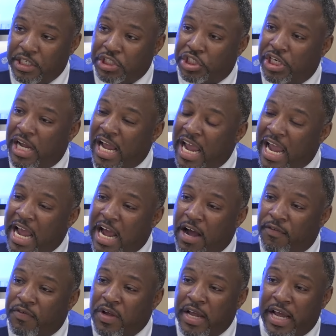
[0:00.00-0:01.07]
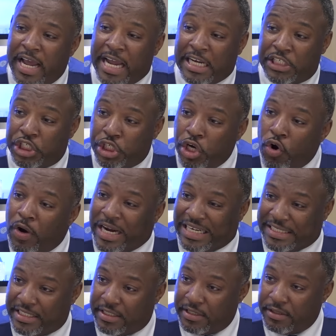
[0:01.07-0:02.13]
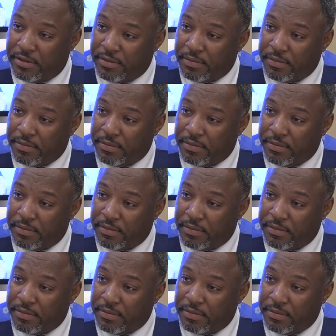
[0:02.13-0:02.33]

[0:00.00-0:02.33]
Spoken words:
should have a choice